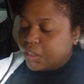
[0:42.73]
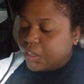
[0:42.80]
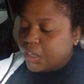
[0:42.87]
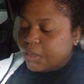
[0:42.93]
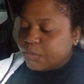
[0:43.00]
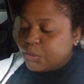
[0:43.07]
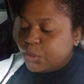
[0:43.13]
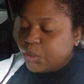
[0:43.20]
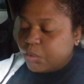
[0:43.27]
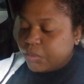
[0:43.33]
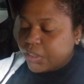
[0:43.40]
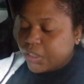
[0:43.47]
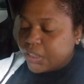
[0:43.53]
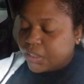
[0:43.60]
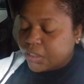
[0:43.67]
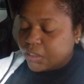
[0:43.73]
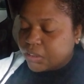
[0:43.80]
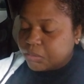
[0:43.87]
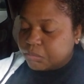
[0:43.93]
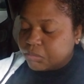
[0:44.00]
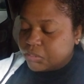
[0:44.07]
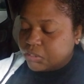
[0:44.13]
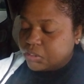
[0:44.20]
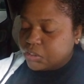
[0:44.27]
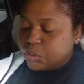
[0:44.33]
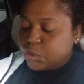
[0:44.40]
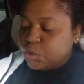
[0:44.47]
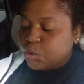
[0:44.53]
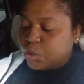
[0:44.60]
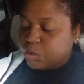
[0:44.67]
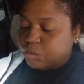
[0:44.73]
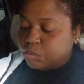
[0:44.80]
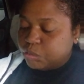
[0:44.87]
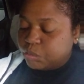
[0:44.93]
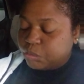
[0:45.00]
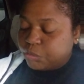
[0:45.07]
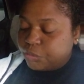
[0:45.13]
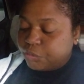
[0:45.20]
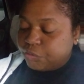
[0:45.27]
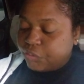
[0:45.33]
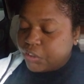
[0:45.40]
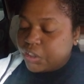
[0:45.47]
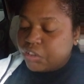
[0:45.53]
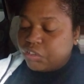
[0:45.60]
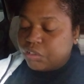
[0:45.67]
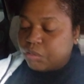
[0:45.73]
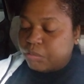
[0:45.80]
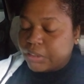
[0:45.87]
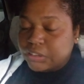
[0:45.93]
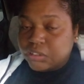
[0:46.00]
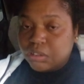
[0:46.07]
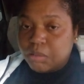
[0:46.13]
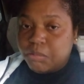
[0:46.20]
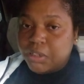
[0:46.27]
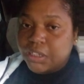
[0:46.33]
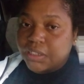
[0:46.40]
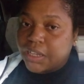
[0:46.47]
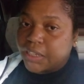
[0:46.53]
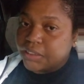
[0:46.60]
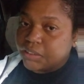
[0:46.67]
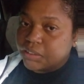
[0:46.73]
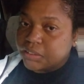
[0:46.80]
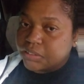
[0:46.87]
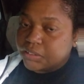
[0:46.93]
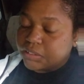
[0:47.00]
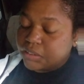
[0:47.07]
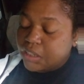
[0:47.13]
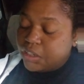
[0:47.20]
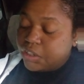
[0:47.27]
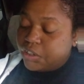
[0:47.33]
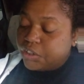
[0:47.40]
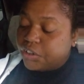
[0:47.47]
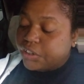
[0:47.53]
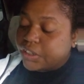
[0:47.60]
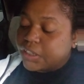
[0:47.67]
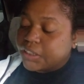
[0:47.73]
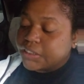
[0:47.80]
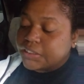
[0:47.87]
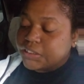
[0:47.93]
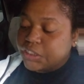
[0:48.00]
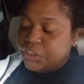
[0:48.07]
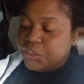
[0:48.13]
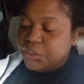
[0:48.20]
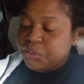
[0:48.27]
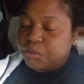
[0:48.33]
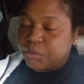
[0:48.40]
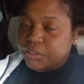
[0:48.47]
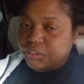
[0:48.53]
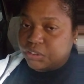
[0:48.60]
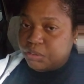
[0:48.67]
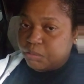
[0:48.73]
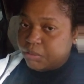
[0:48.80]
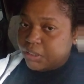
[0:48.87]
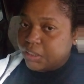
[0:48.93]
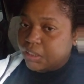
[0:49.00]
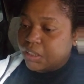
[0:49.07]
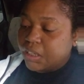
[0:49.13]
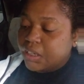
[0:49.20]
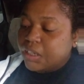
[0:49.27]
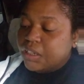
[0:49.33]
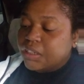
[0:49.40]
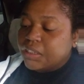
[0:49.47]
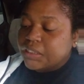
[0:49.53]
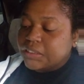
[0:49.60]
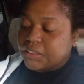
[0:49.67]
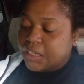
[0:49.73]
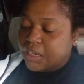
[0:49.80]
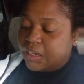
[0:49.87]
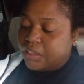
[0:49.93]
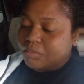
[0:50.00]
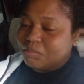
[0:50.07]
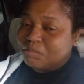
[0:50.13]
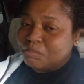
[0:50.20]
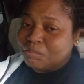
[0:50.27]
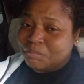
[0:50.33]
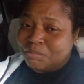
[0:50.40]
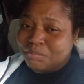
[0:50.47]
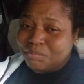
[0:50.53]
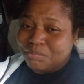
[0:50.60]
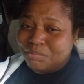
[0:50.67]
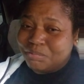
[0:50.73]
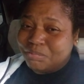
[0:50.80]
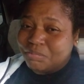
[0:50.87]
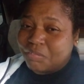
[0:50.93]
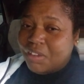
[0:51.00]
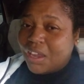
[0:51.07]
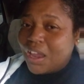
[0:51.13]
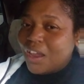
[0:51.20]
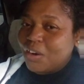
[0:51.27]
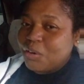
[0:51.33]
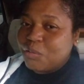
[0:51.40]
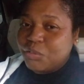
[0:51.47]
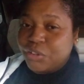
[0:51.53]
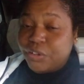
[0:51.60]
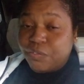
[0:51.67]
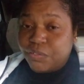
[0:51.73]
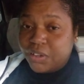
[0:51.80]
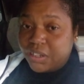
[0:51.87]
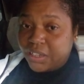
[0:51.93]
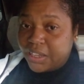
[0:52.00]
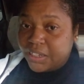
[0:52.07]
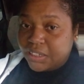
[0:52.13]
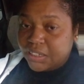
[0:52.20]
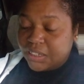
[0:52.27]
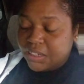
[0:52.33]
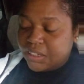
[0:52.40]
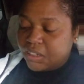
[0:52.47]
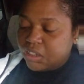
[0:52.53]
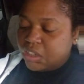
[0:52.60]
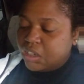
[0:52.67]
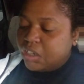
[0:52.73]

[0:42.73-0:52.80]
If you don't get up, you're going to finish the rest of the week like this. You're going to continue the rest of the week saying, I didn't really feel like it.